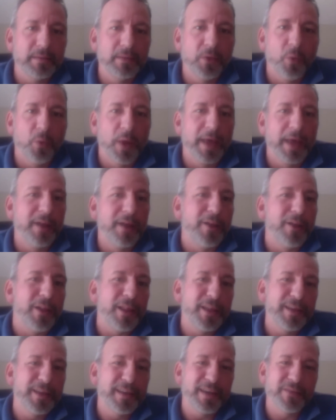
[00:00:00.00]
the
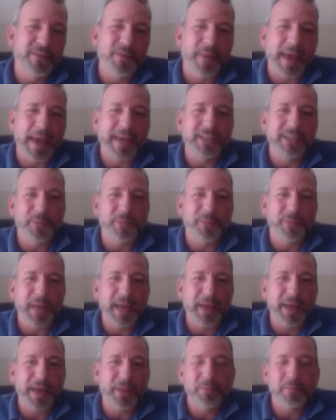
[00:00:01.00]
will of the Bank of
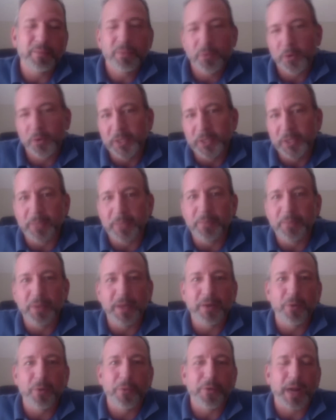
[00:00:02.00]
Japan through using
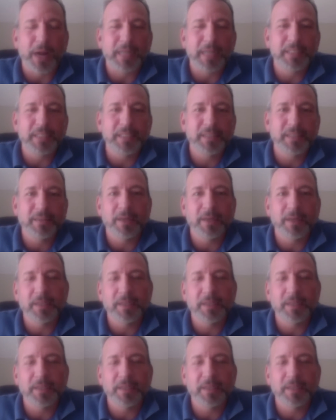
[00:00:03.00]
political threats, right?